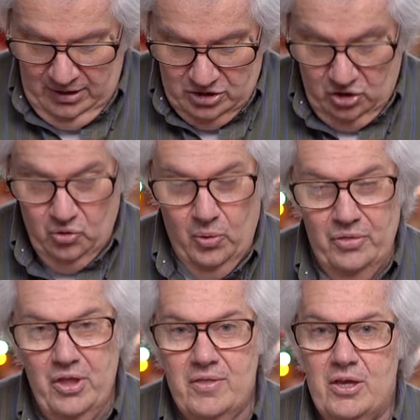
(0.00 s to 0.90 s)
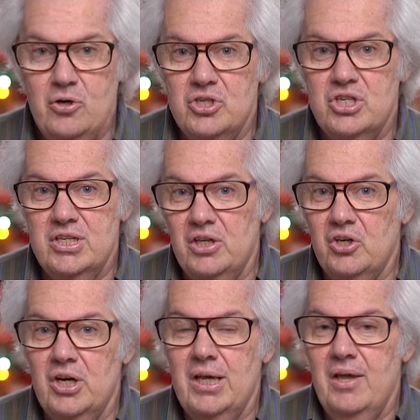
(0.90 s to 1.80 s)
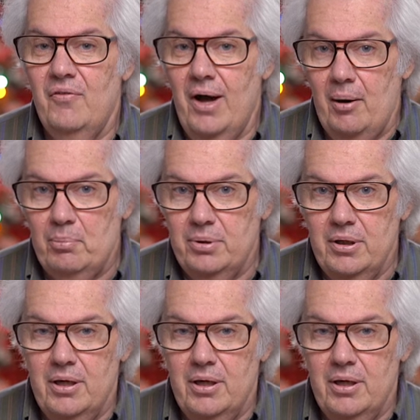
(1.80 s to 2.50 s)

So the one thing that you're still going to give up